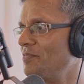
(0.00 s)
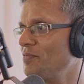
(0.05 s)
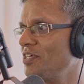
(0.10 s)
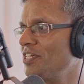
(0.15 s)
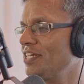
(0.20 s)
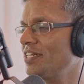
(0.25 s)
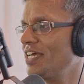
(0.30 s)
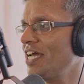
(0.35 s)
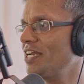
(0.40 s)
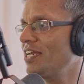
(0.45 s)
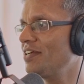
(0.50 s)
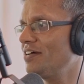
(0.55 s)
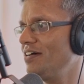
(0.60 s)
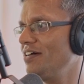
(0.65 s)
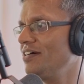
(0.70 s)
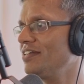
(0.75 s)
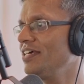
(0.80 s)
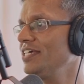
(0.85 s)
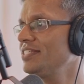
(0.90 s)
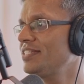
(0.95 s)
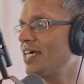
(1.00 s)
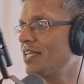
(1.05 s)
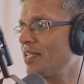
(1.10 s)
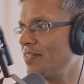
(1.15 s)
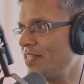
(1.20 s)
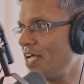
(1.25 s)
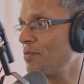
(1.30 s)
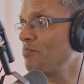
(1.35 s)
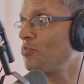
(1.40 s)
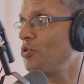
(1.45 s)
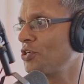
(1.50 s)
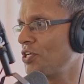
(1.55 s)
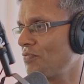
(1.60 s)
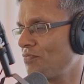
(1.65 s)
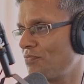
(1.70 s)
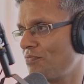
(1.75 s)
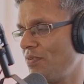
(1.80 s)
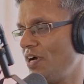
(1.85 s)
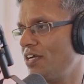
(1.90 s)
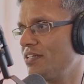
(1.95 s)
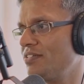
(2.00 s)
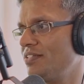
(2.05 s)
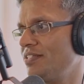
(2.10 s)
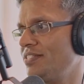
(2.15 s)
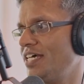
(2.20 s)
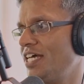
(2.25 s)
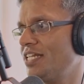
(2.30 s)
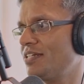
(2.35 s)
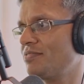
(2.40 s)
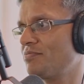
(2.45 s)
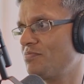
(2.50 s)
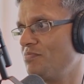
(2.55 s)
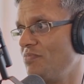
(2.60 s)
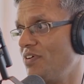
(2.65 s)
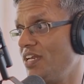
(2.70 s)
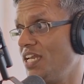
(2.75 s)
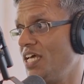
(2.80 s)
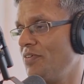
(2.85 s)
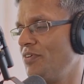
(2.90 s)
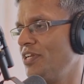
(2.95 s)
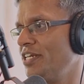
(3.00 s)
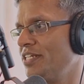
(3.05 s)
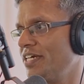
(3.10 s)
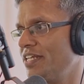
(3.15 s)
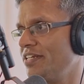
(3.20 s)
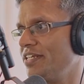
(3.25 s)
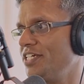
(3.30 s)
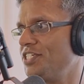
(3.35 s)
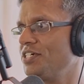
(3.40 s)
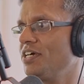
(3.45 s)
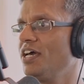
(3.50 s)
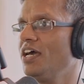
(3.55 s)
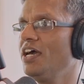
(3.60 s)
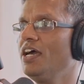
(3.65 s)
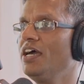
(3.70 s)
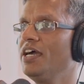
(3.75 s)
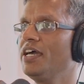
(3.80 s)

I mean, it can reach that, that point of, at that level it can reach.